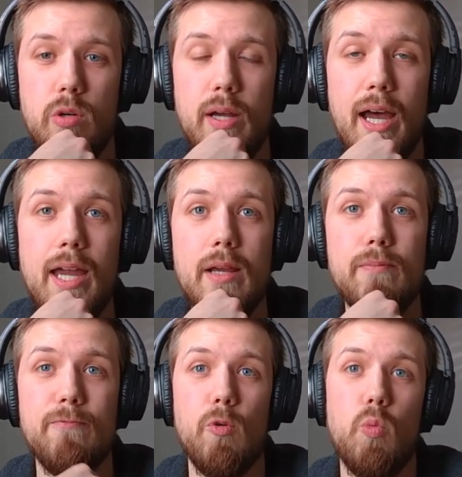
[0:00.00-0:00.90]
I,
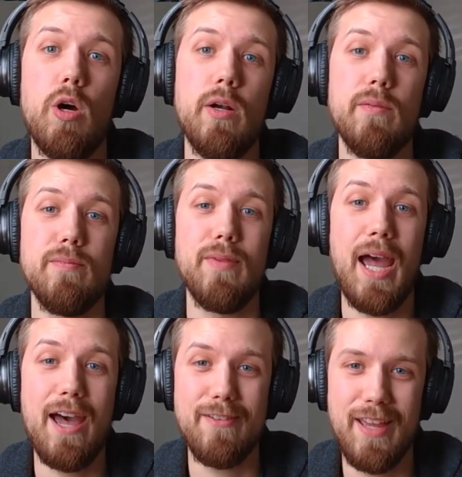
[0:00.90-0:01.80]
for one,
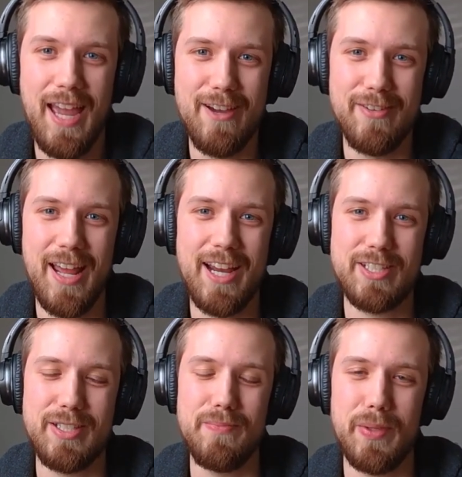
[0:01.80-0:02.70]
haven't
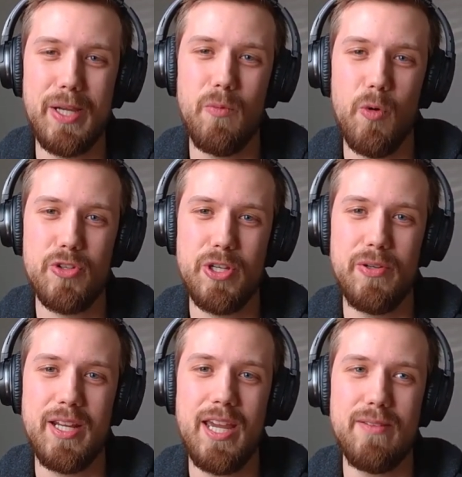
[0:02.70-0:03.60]
actually played Warzone
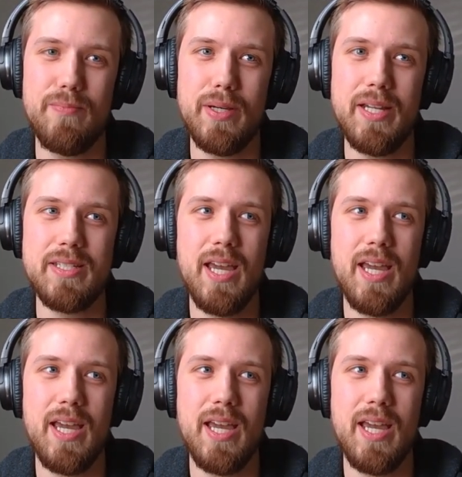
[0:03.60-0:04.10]
yet, but